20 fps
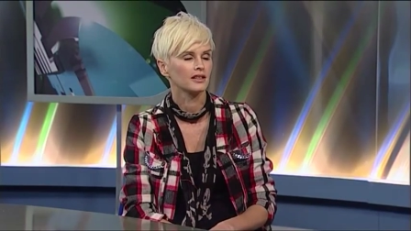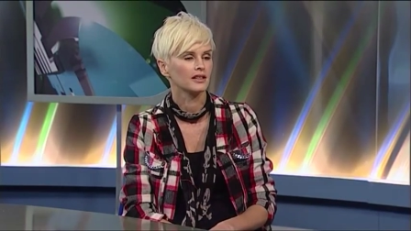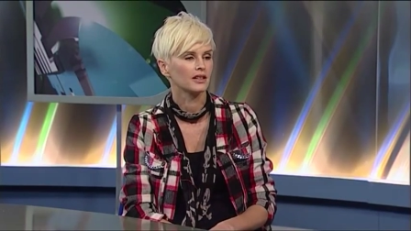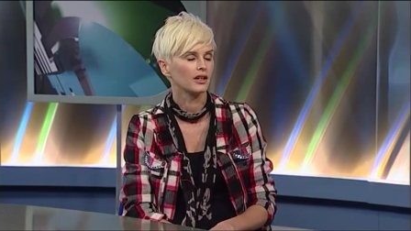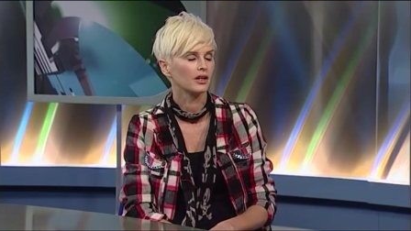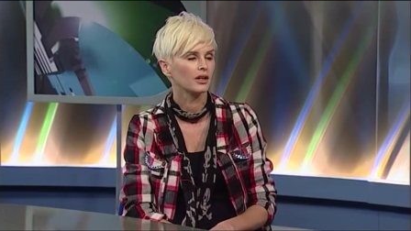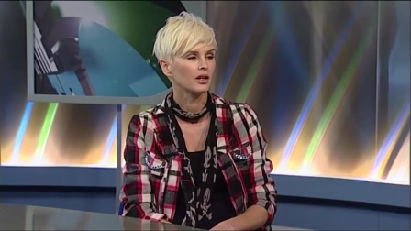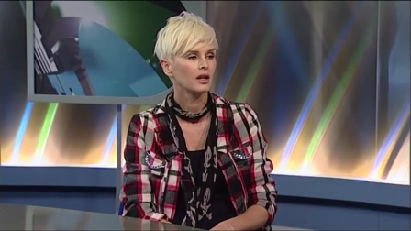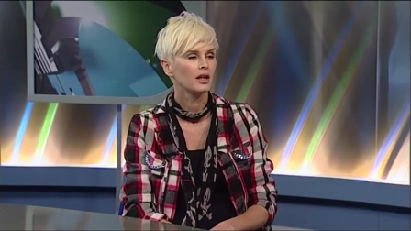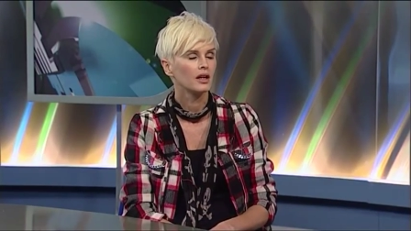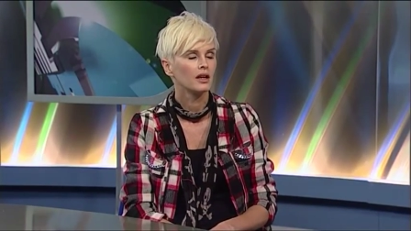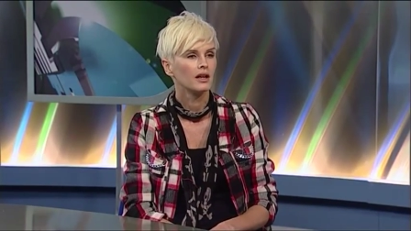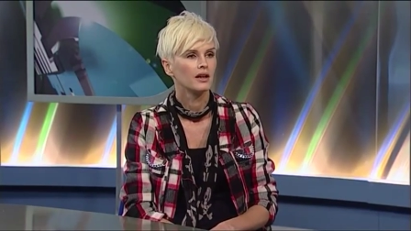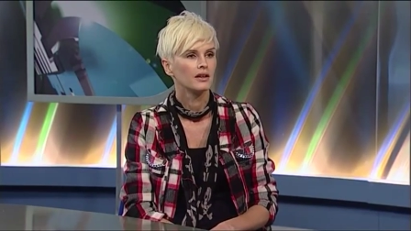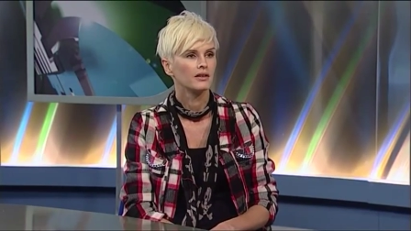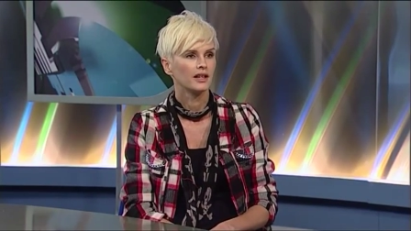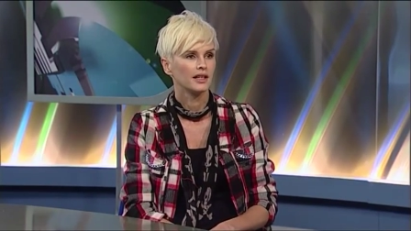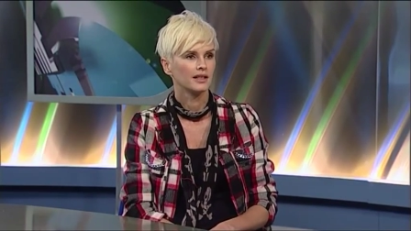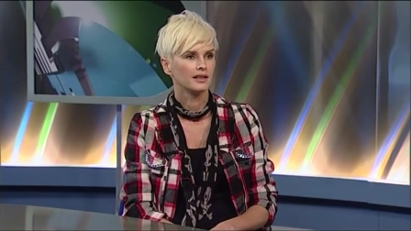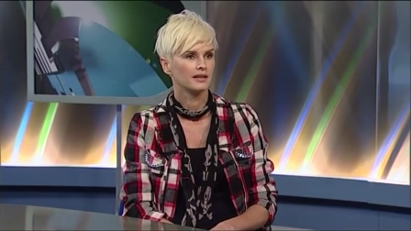So
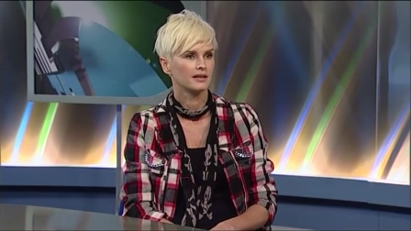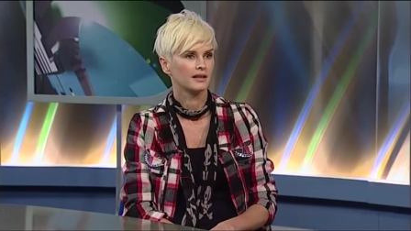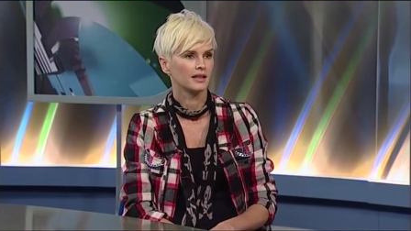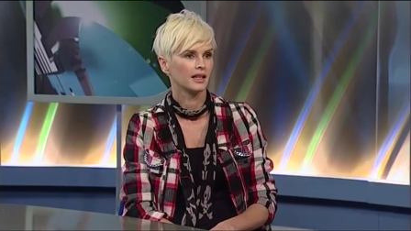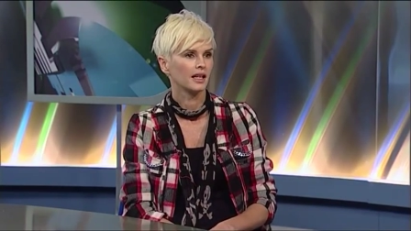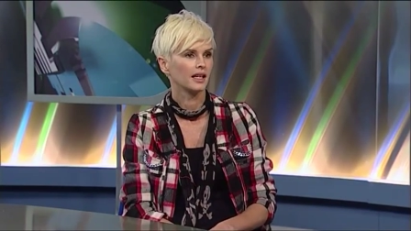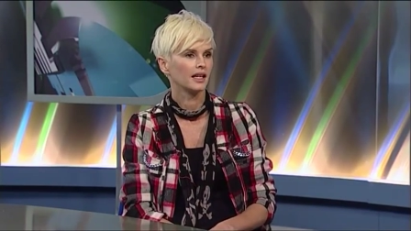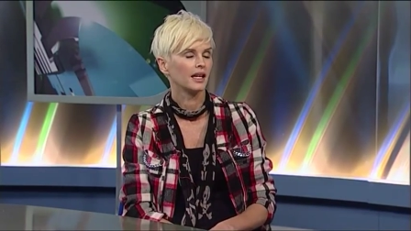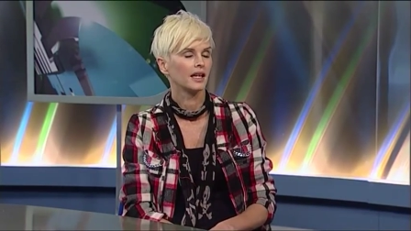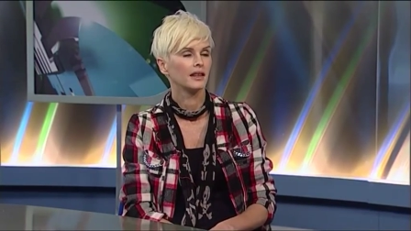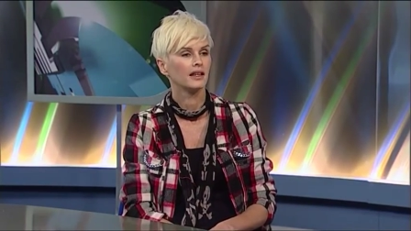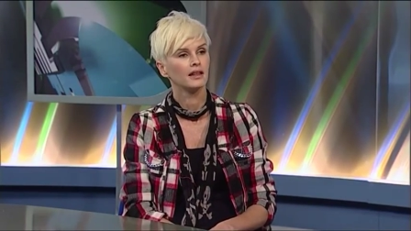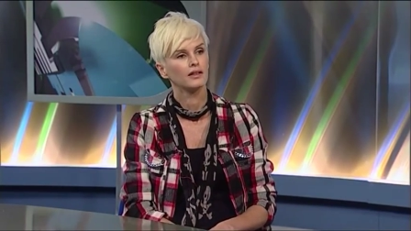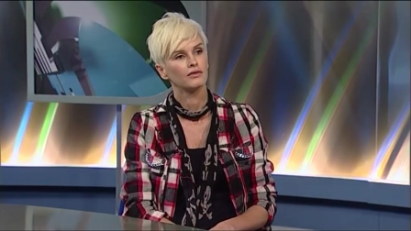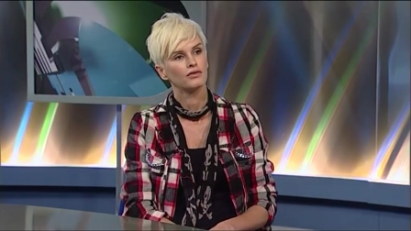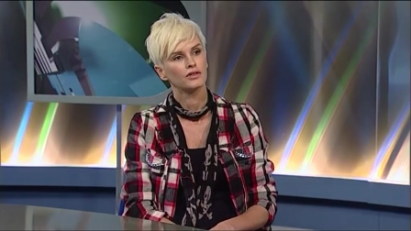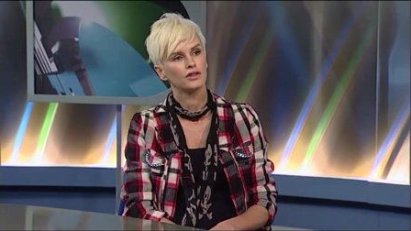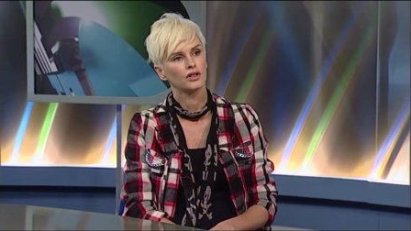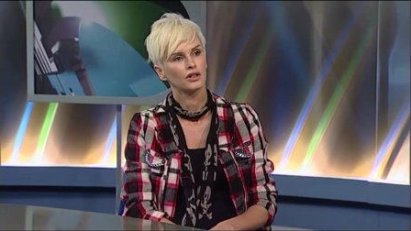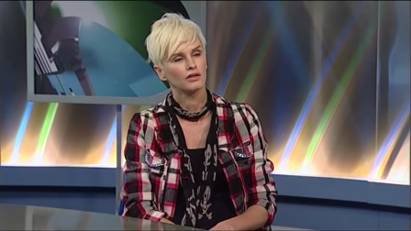that's the key. And then the
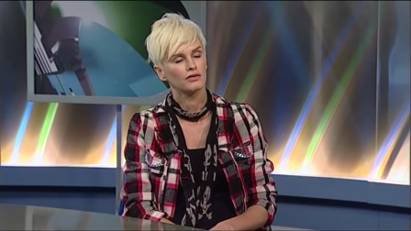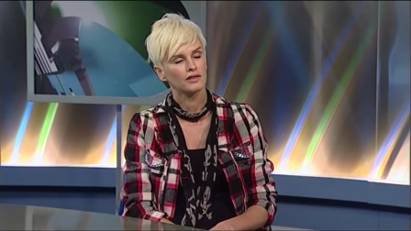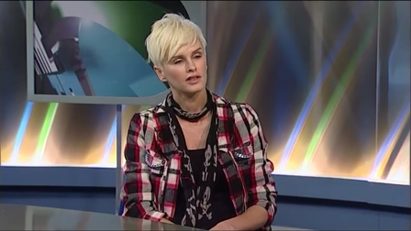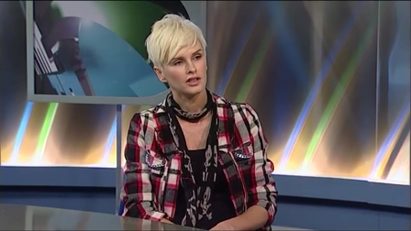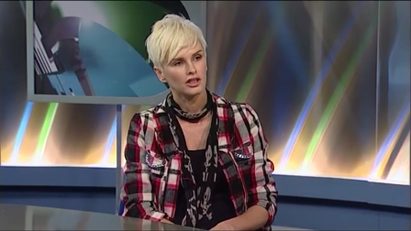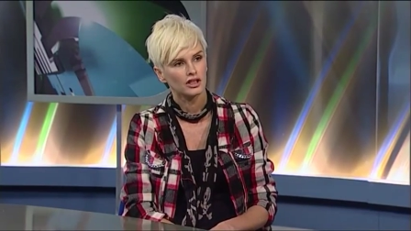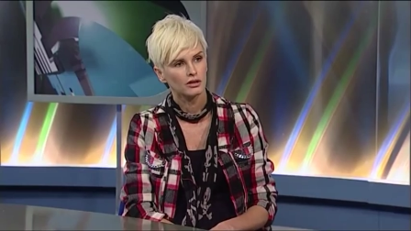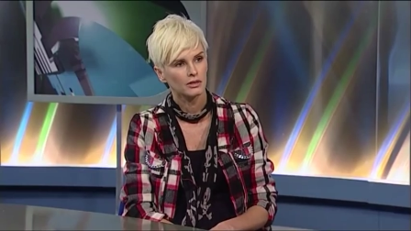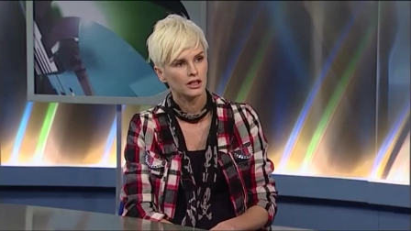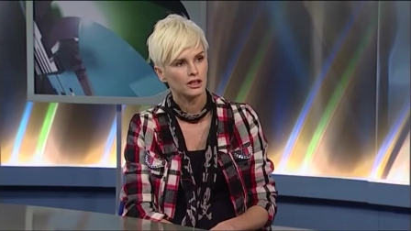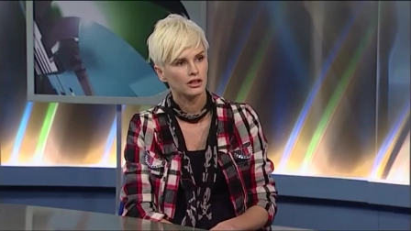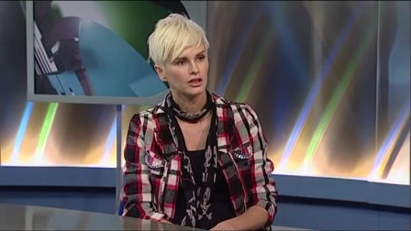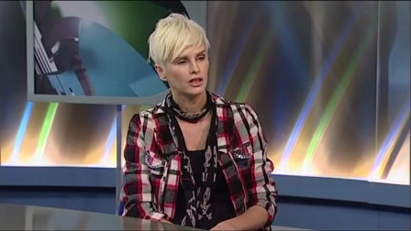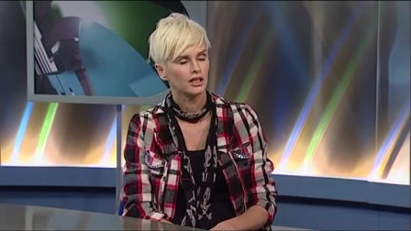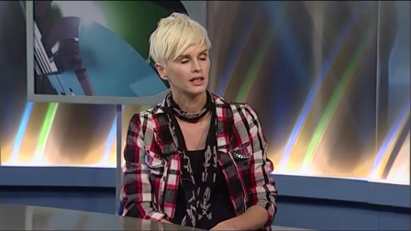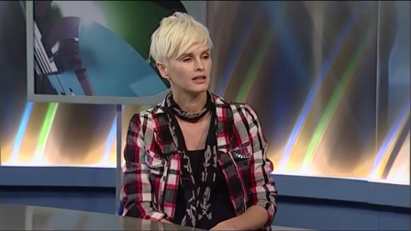photographer's got to be good.